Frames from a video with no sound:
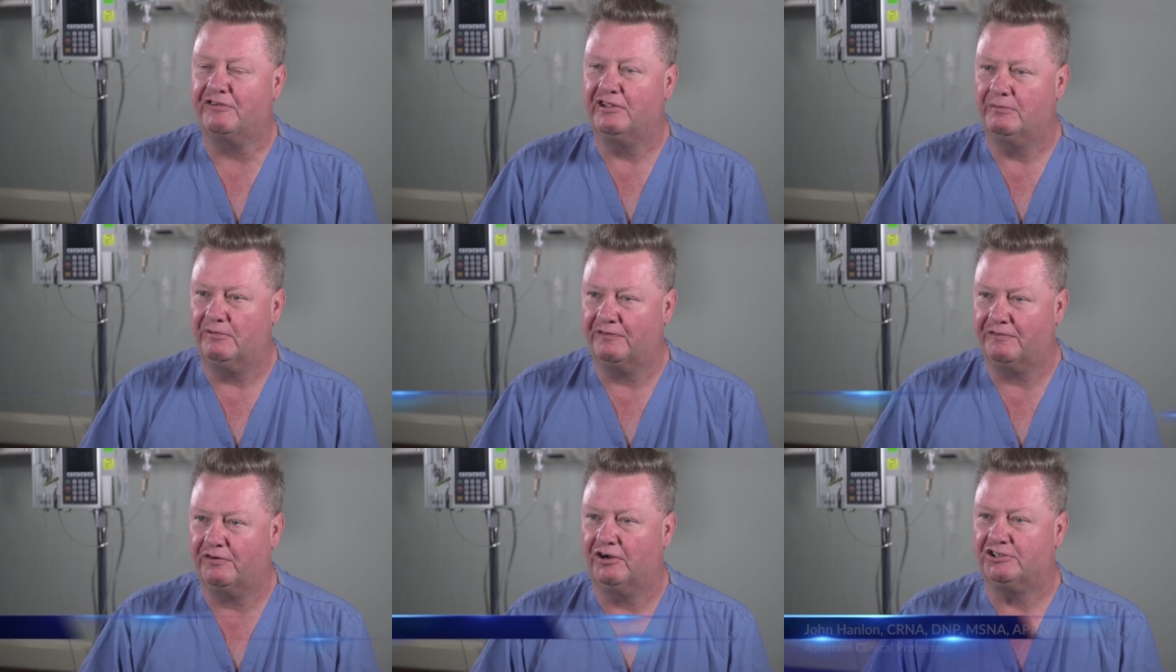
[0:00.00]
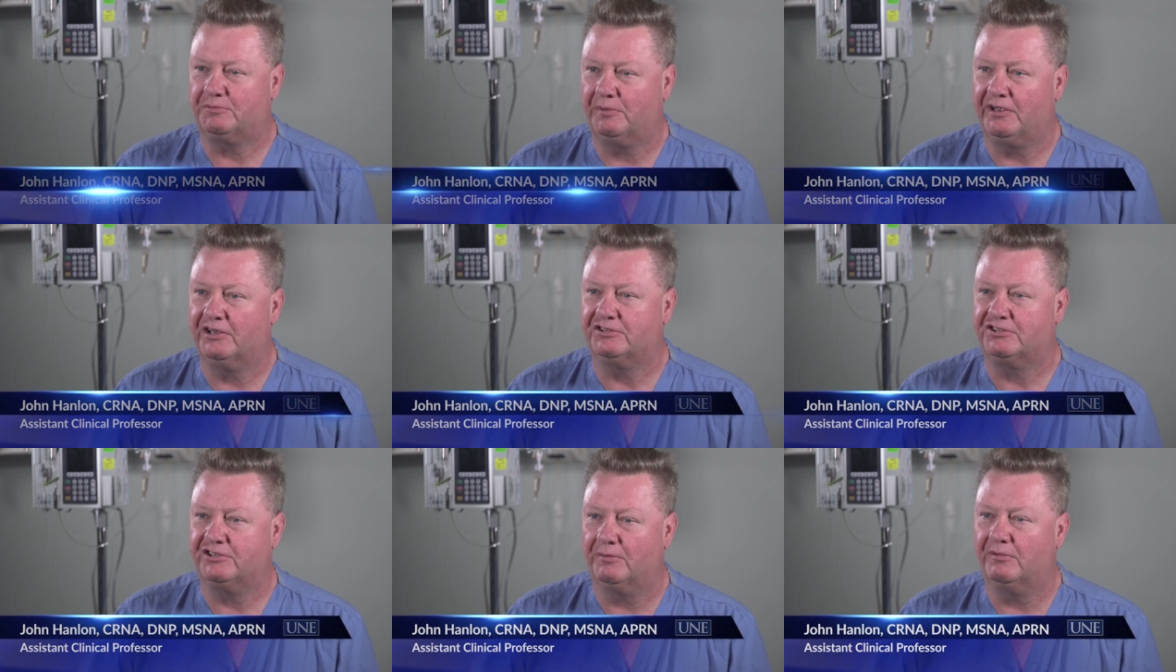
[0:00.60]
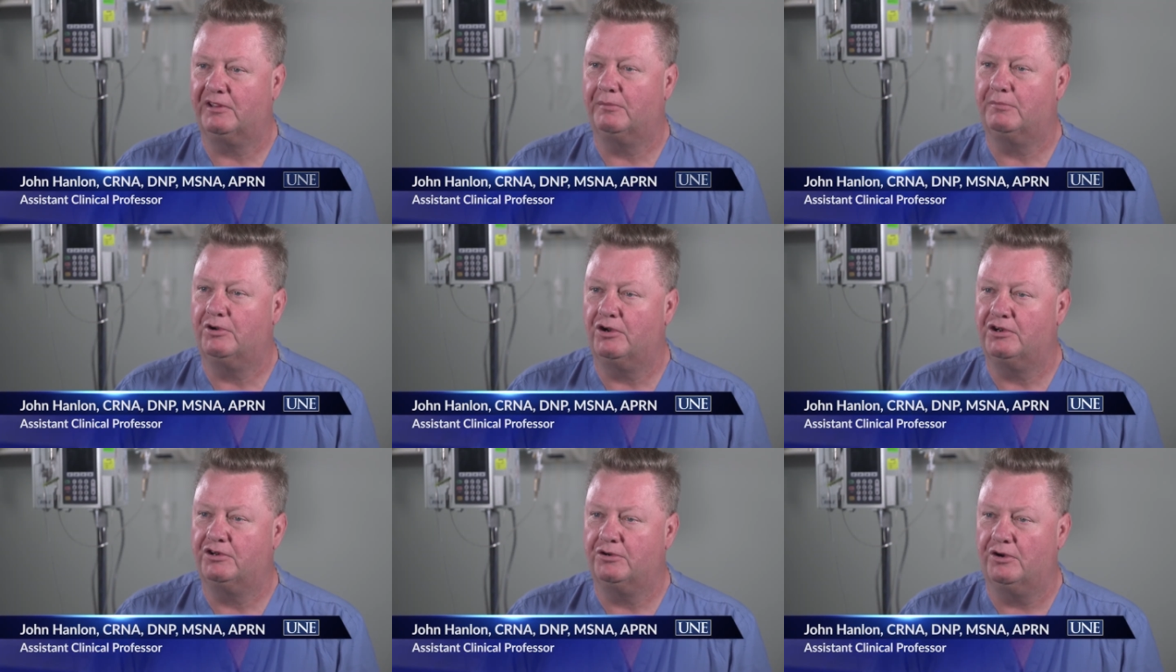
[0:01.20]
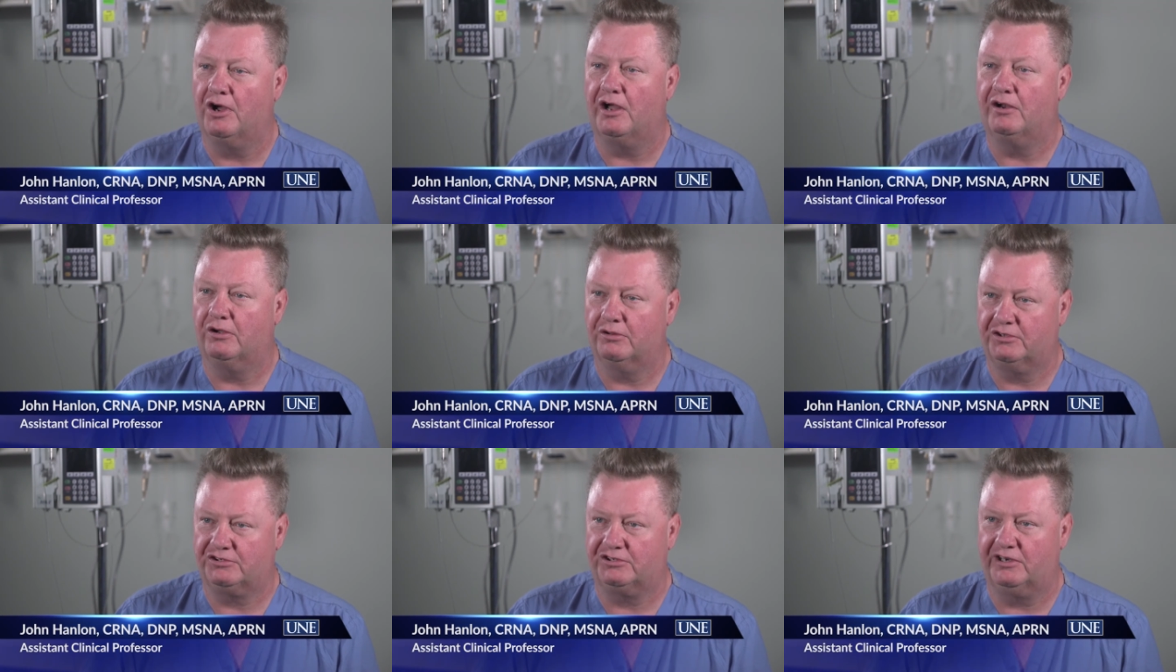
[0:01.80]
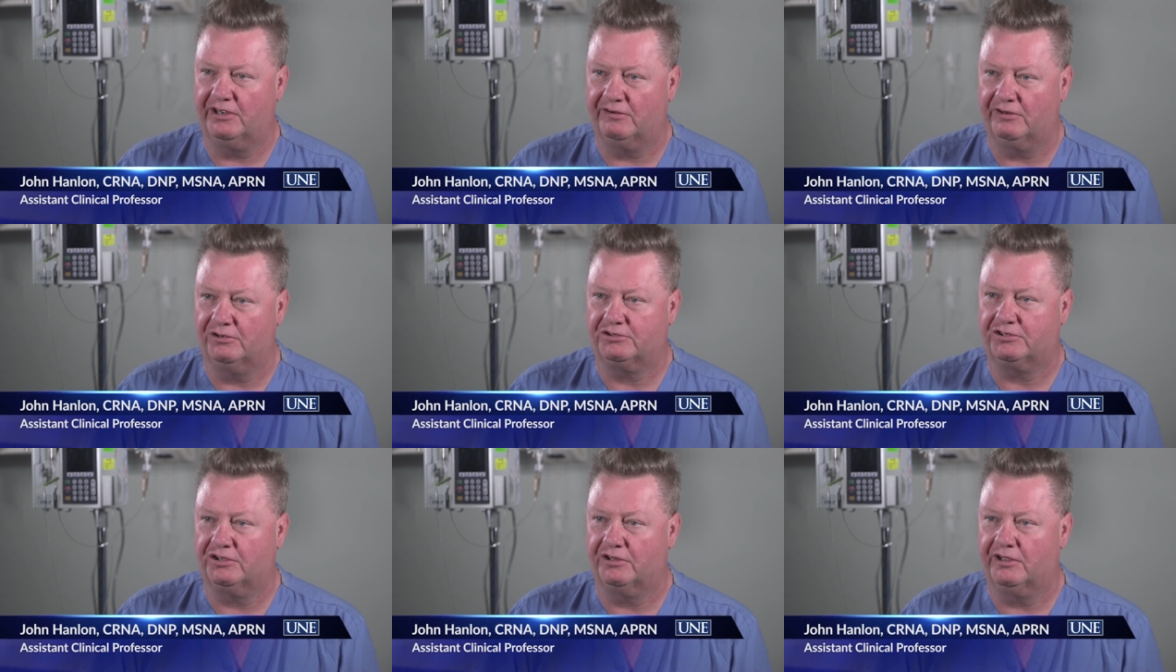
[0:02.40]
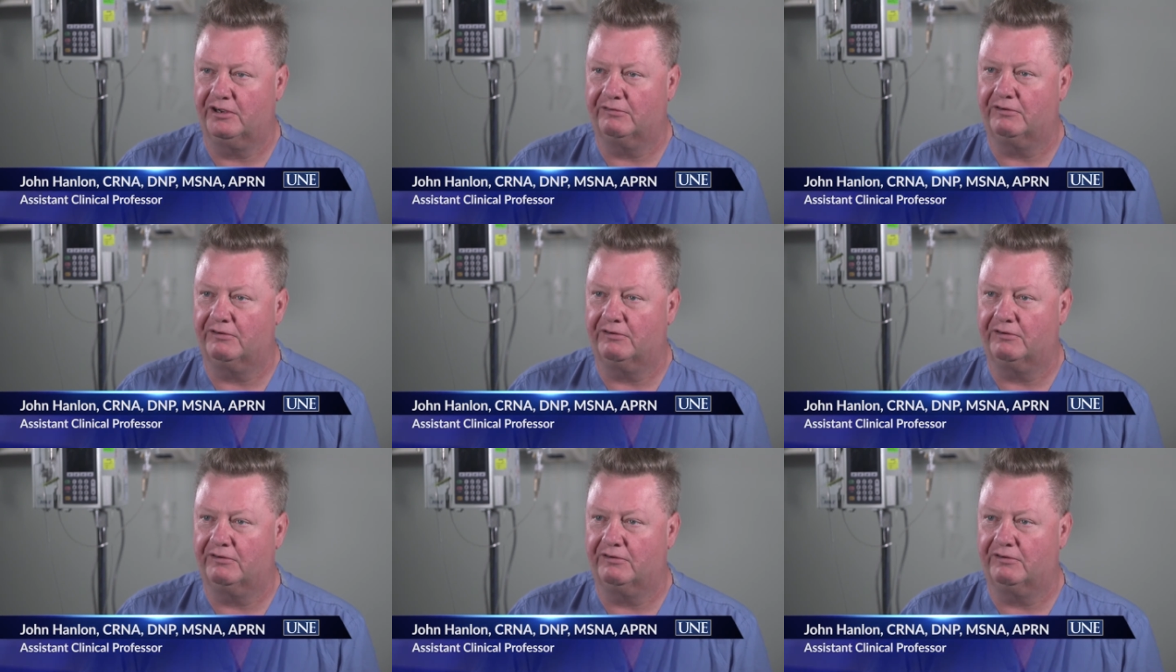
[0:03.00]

for them at first because some of them do not know the scenarios till they